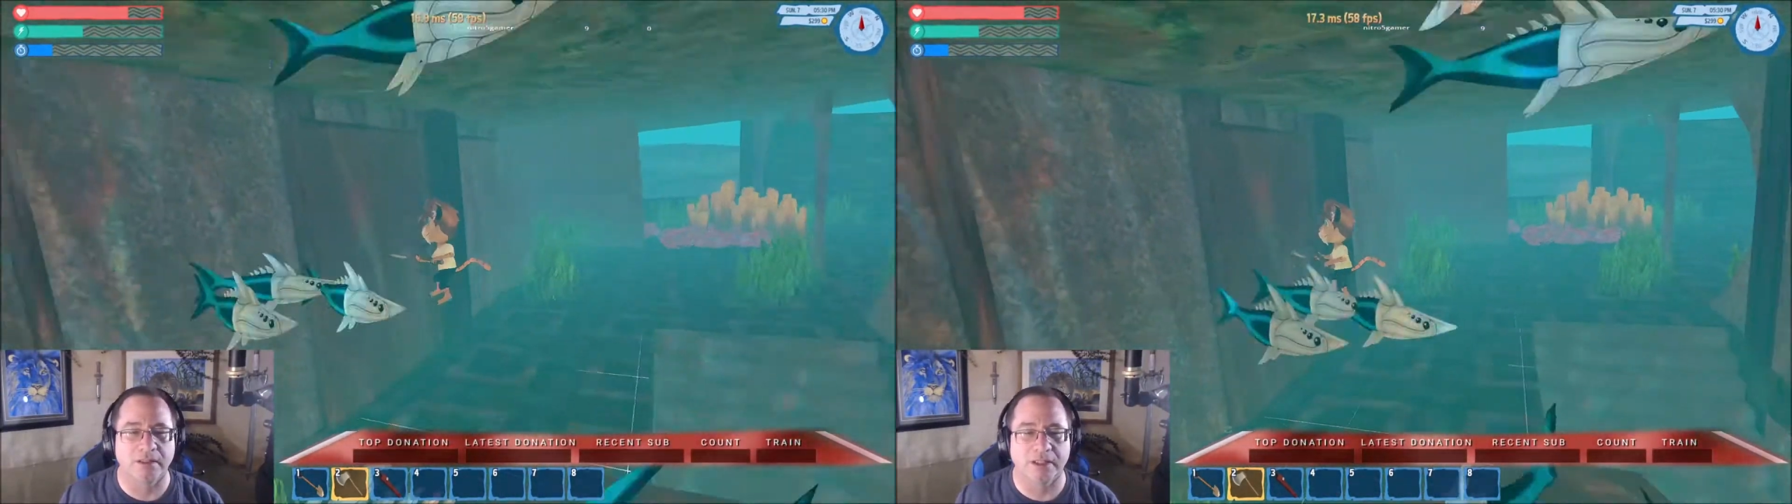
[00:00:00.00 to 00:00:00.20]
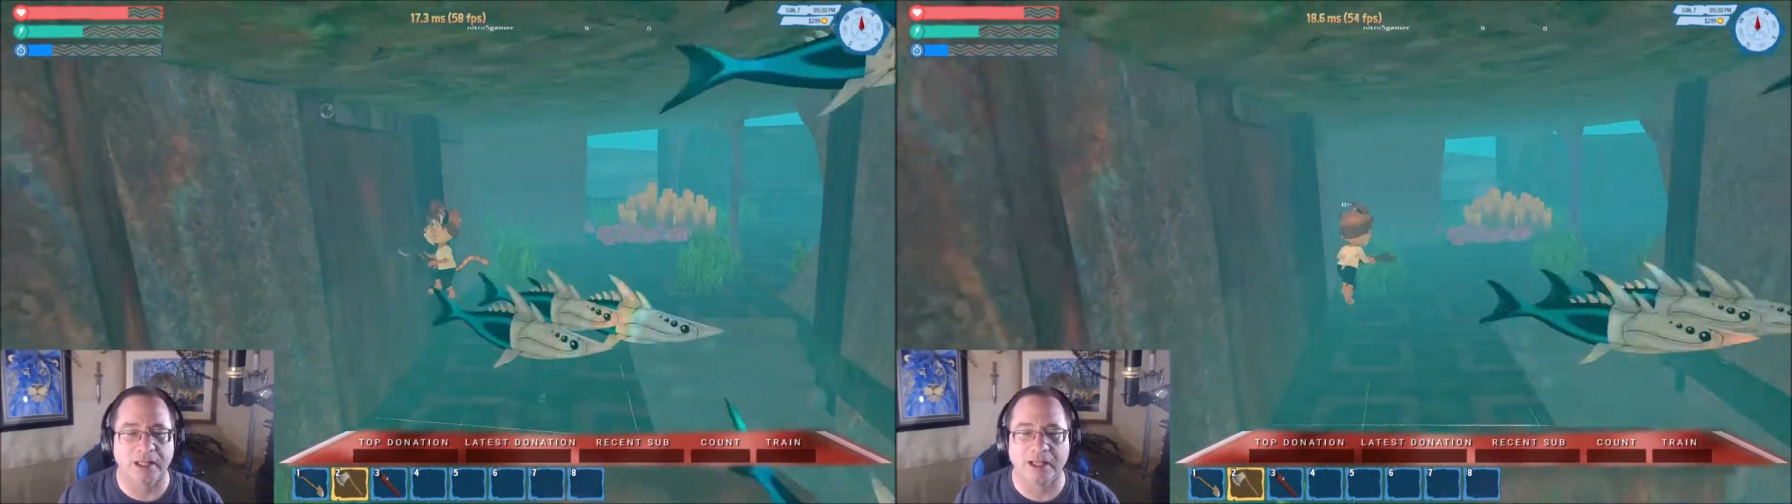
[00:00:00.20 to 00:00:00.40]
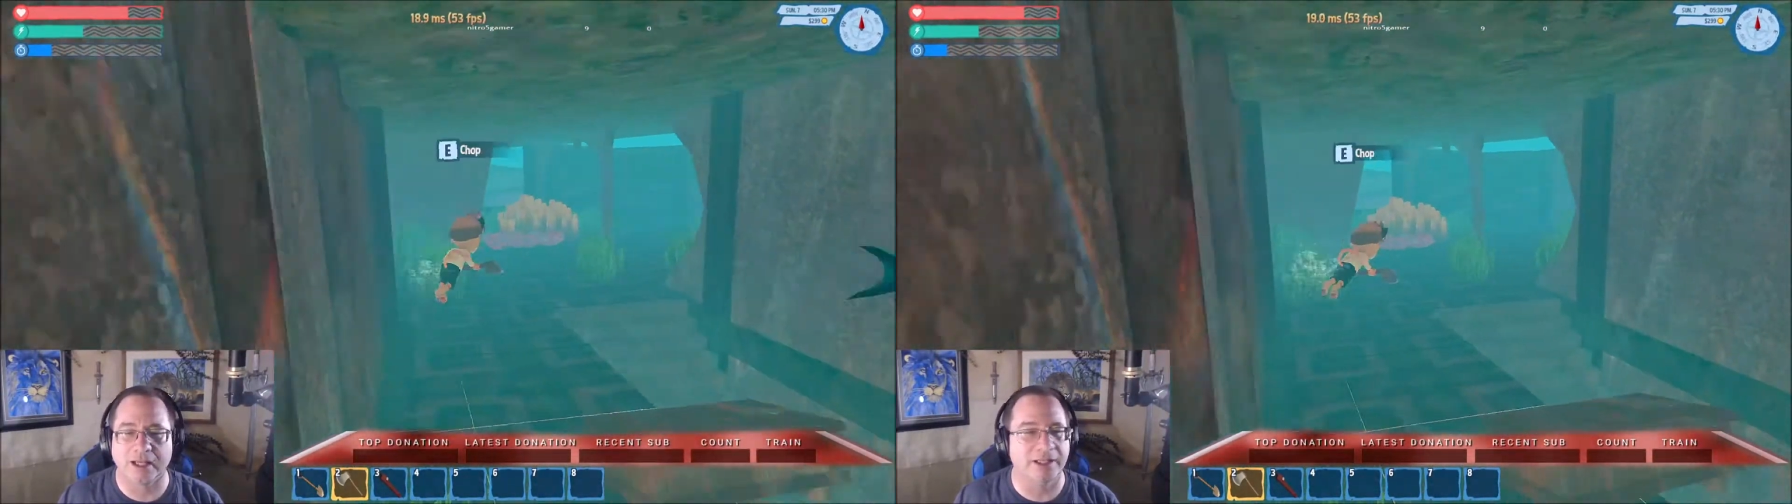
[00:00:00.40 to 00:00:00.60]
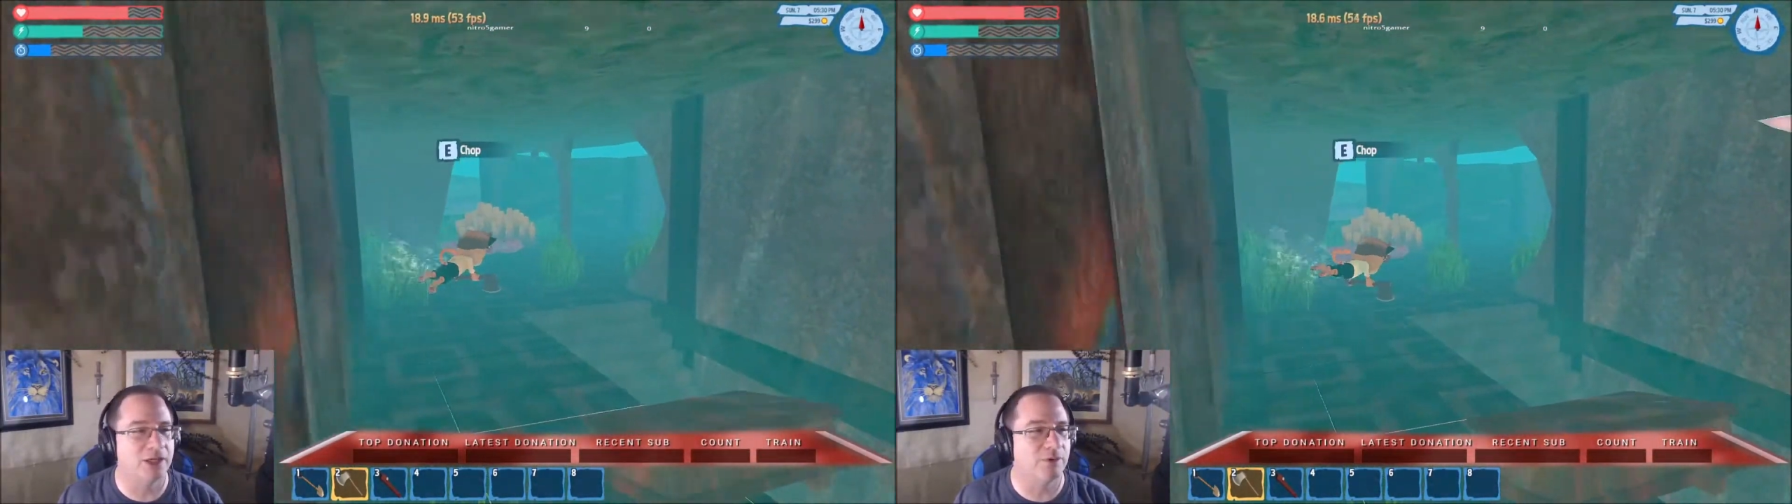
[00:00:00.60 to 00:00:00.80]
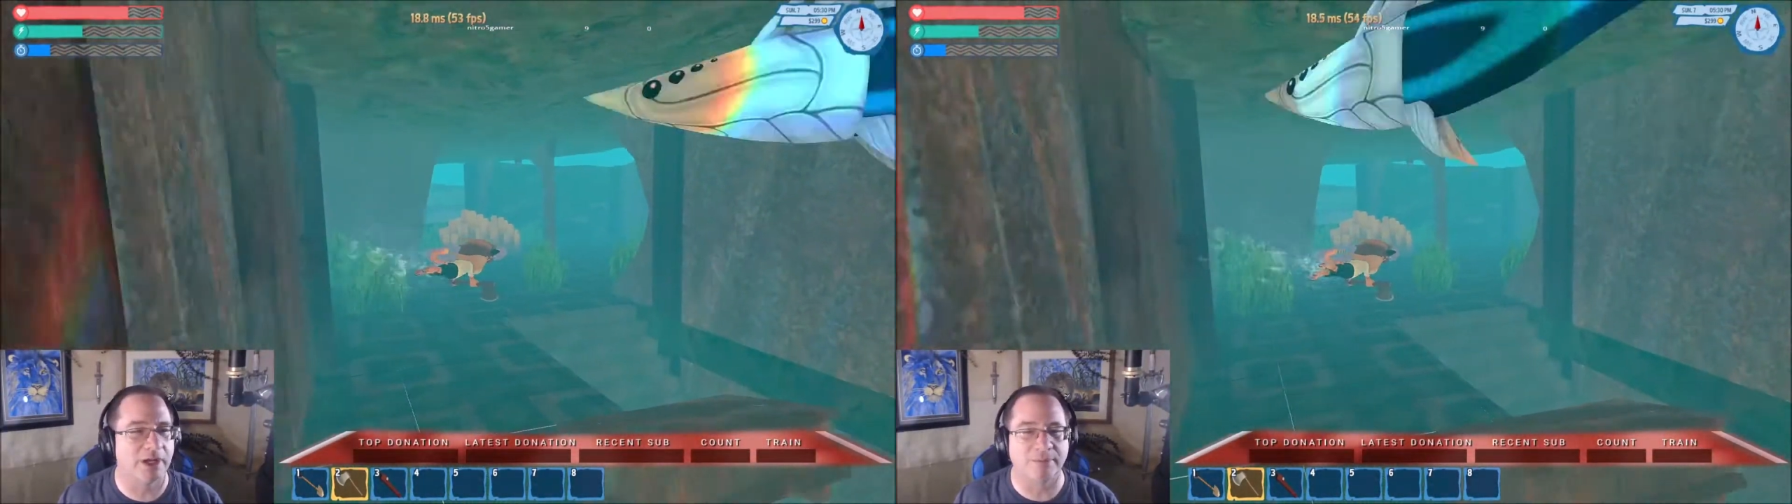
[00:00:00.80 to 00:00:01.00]
Uh, you
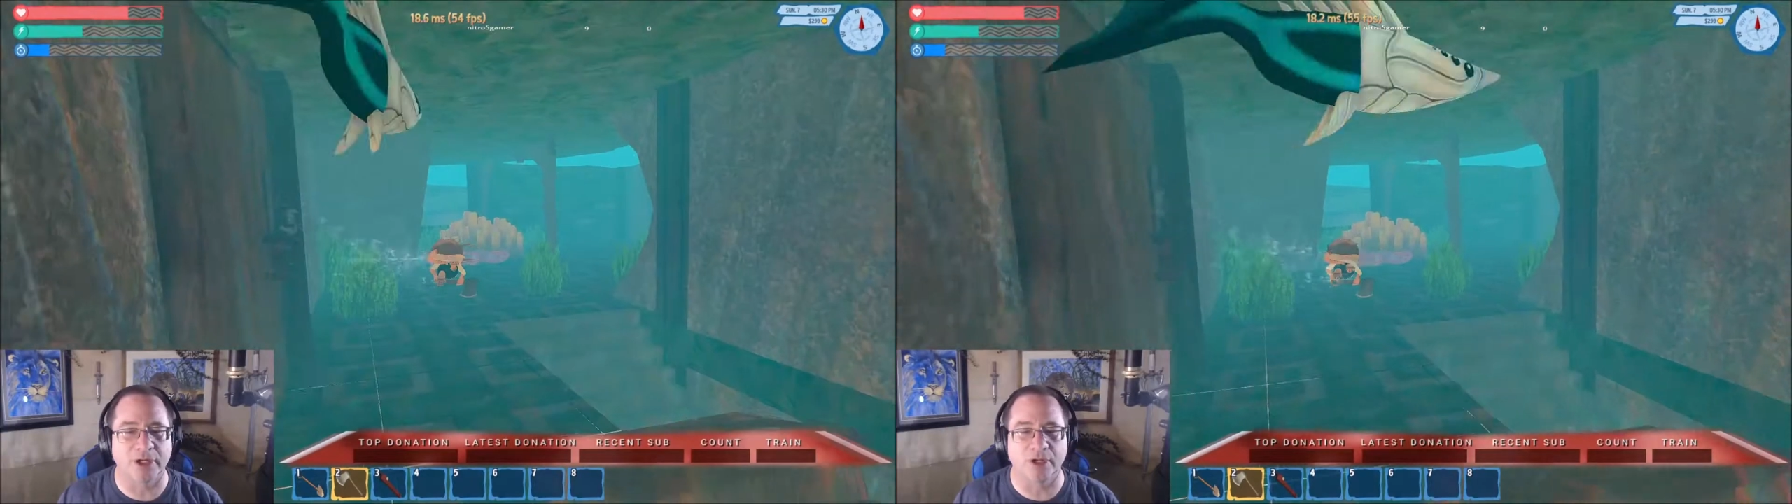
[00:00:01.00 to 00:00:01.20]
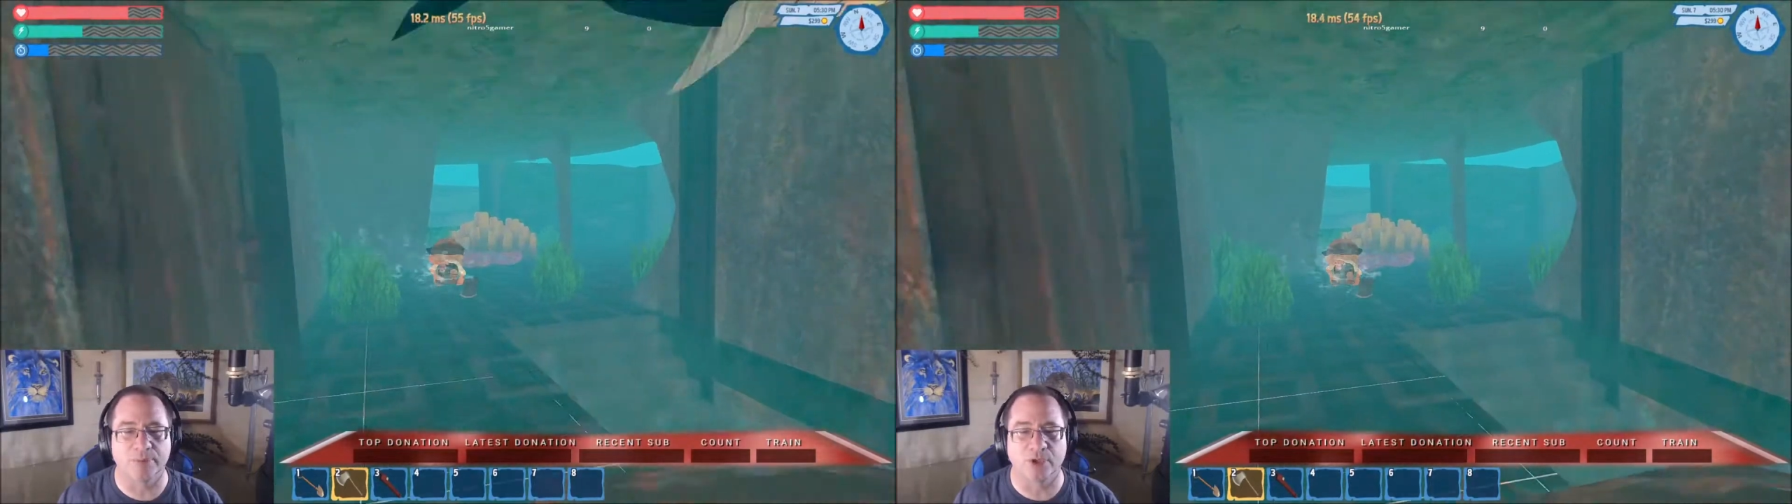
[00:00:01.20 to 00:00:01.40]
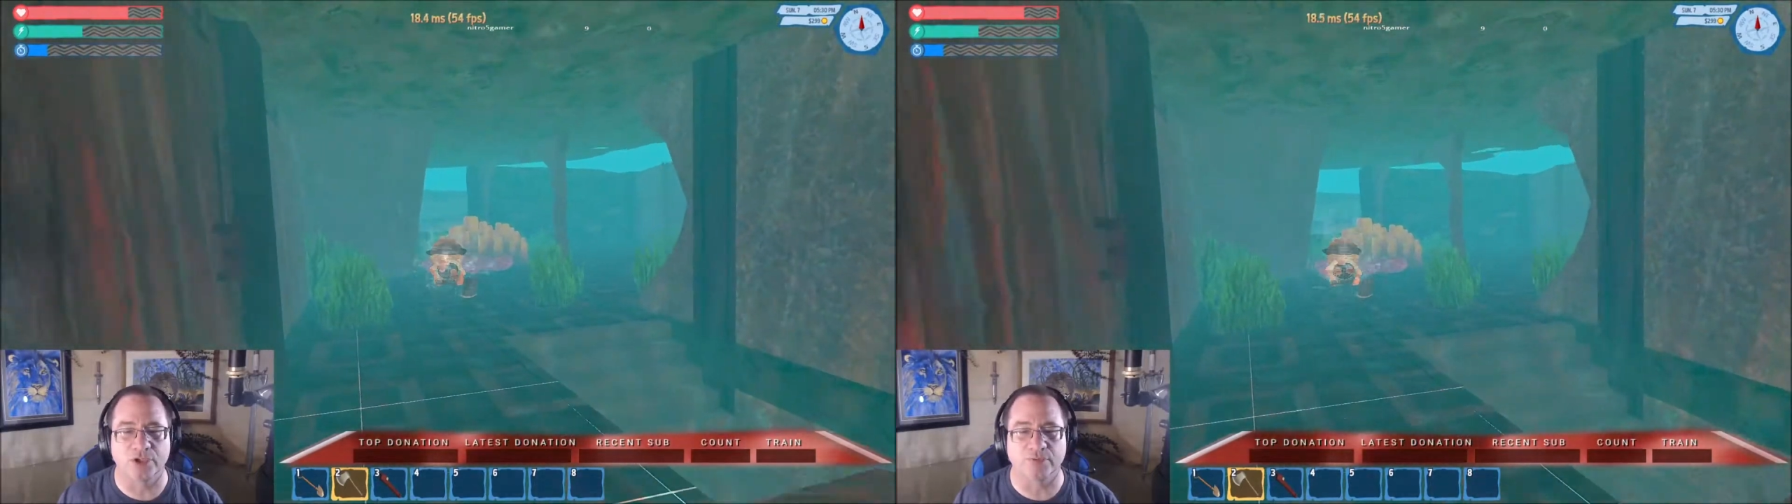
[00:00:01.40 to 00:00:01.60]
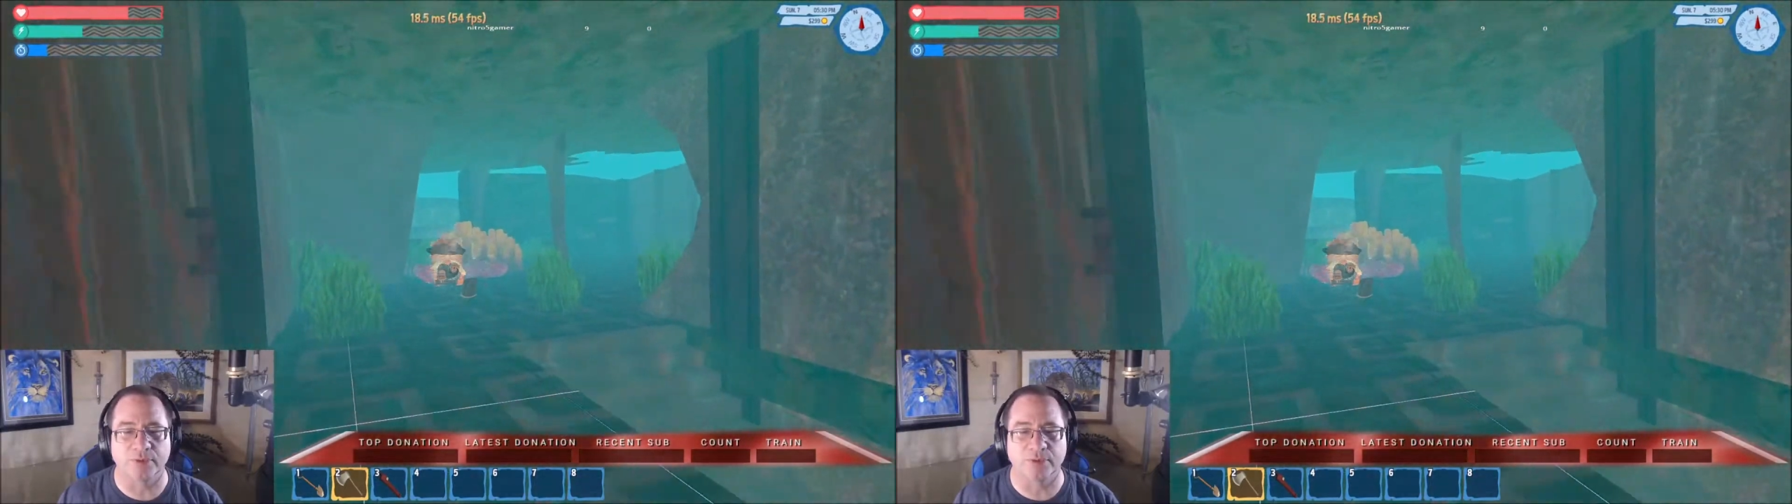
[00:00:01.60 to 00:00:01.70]
know what? I'm going to approach it